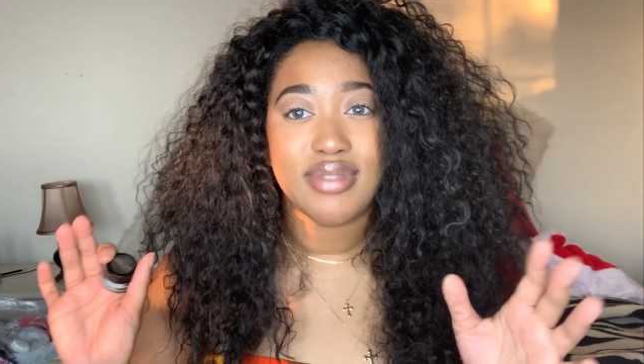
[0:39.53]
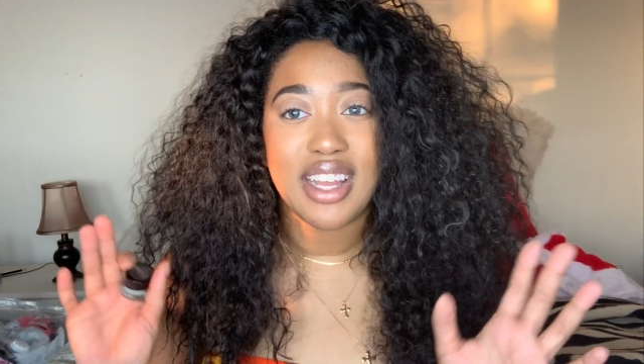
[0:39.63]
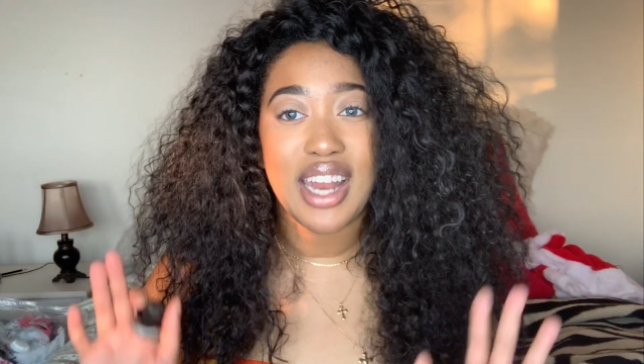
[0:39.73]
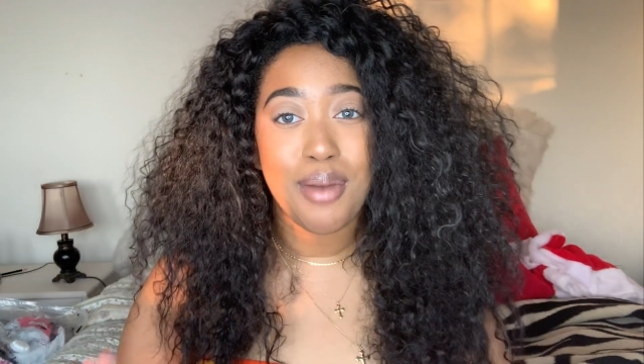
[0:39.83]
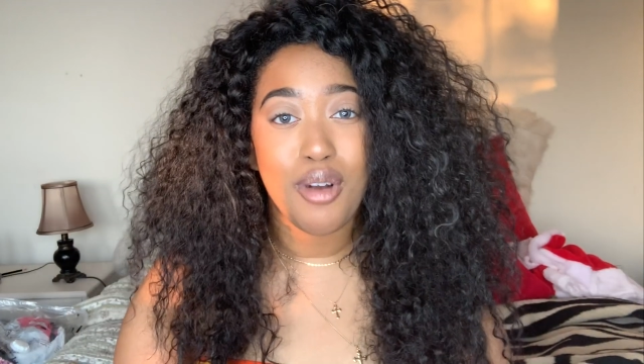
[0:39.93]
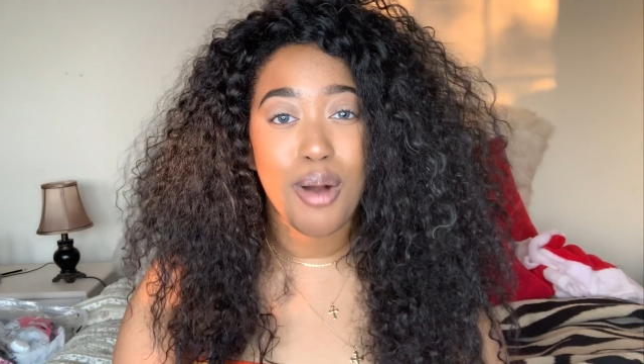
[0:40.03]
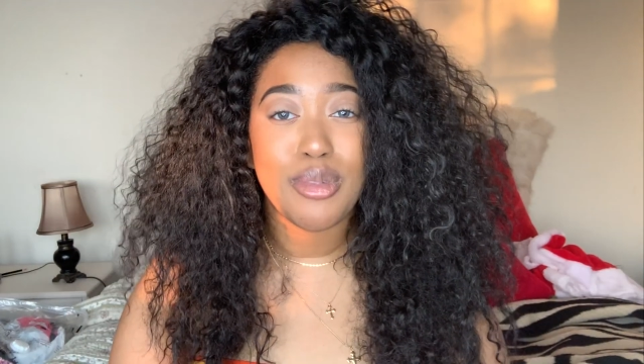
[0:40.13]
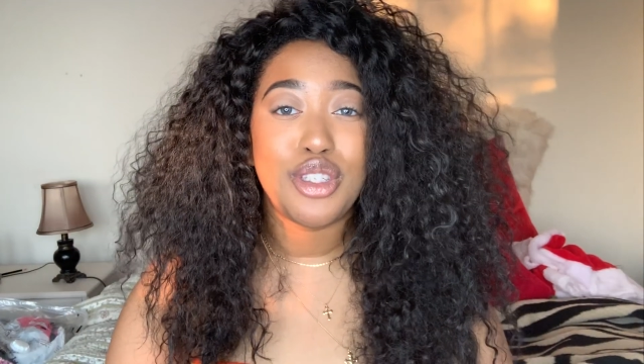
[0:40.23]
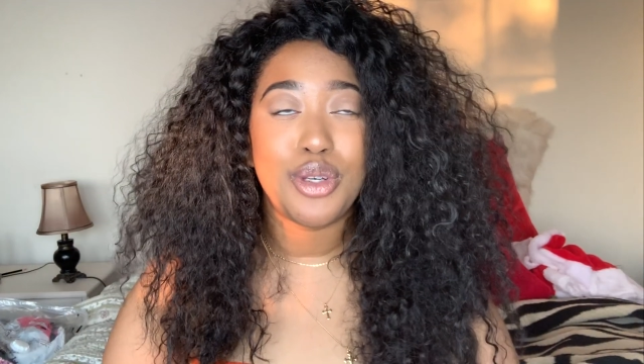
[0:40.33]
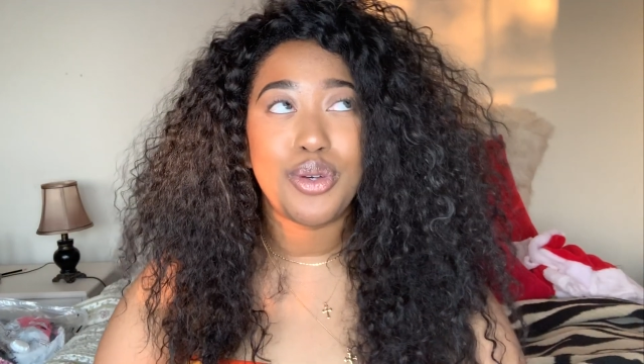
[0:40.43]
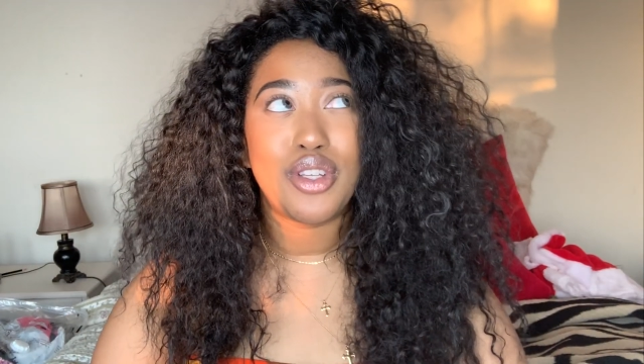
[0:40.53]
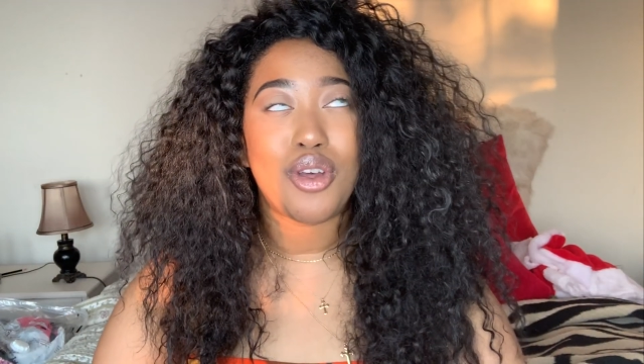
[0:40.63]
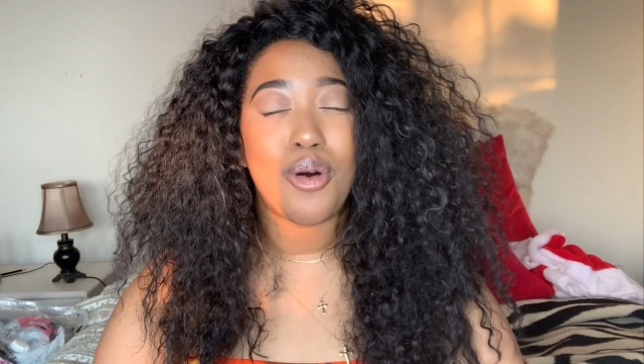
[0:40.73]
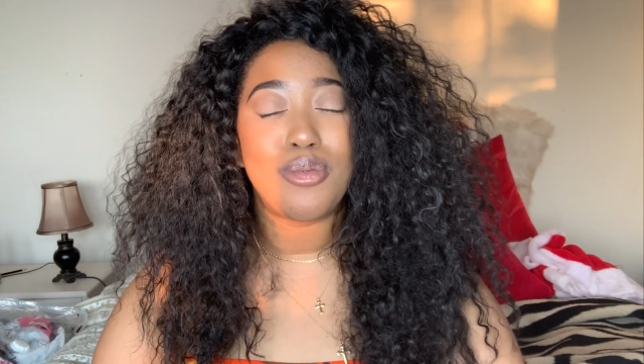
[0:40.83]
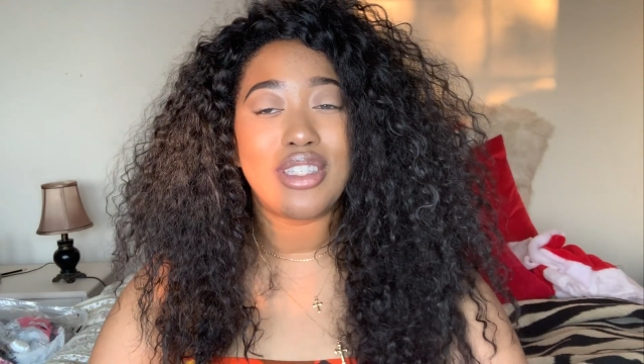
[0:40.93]
And I promise you, it's
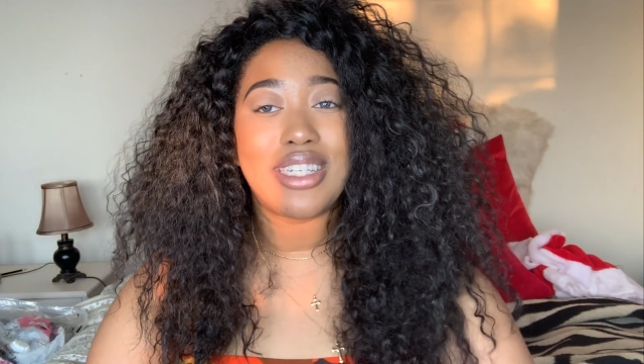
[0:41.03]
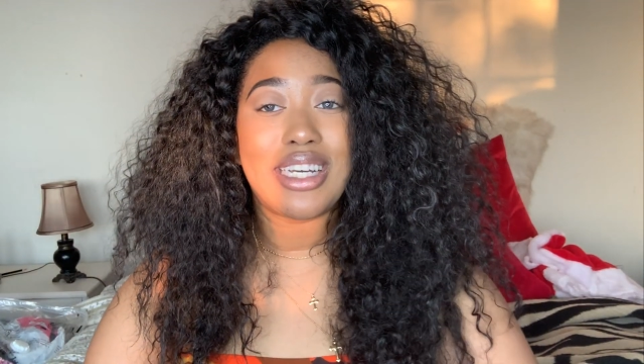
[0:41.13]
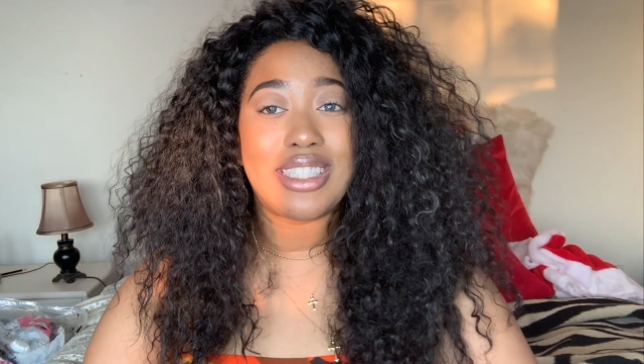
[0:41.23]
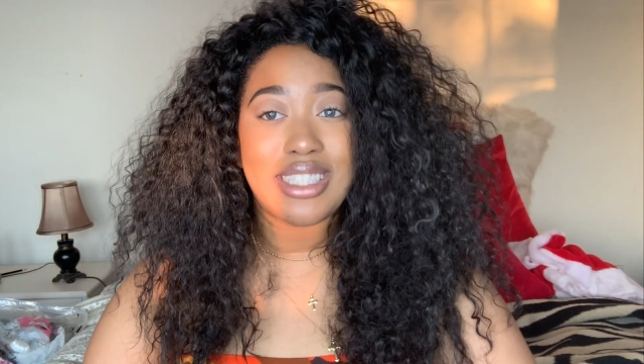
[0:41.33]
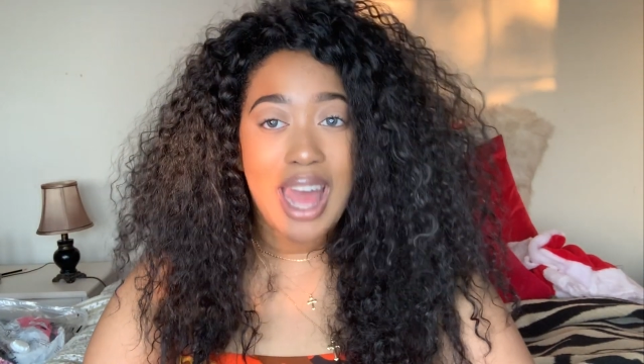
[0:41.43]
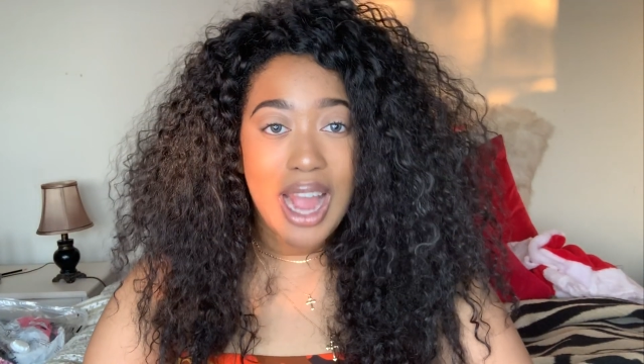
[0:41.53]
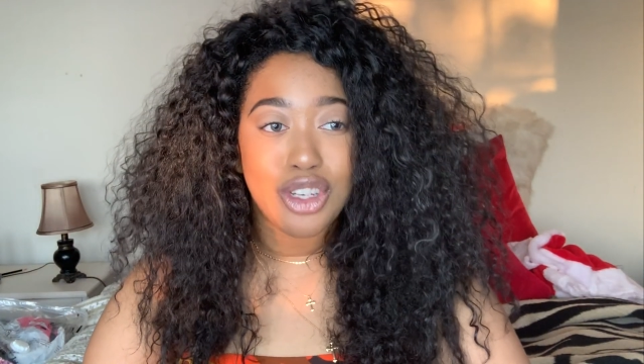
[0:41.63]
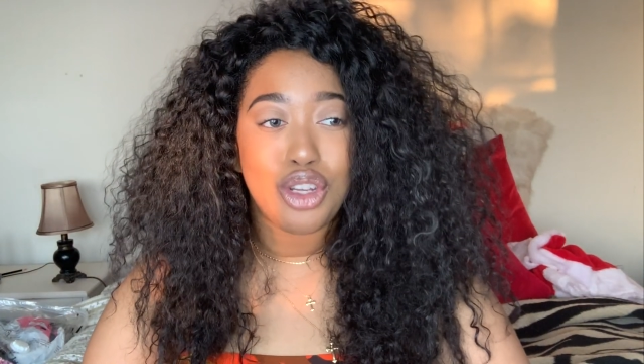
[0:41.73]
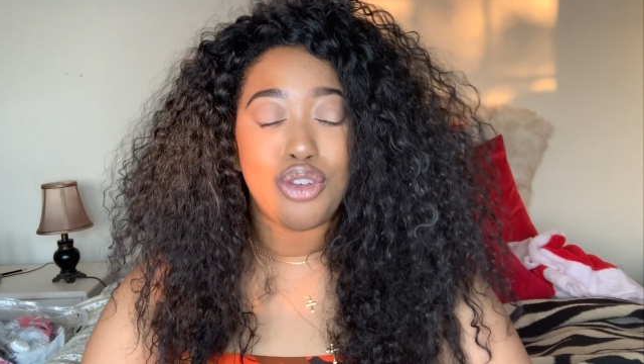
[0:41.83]
almost the exact